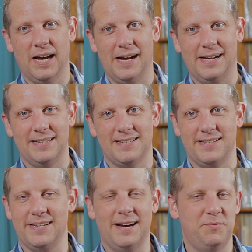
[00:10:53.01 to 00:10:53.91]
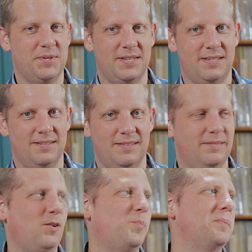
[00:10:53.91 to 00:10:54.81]
I was
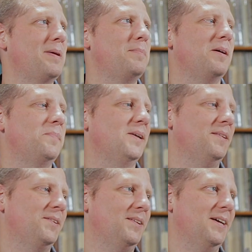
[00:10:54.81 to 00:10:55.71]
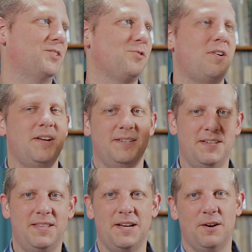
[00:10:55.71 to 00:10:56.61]
hoping maybe it'd be a little
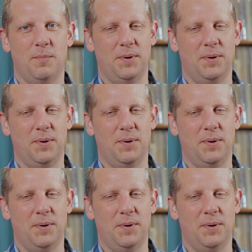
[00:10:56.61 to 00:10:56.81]
electronics in there,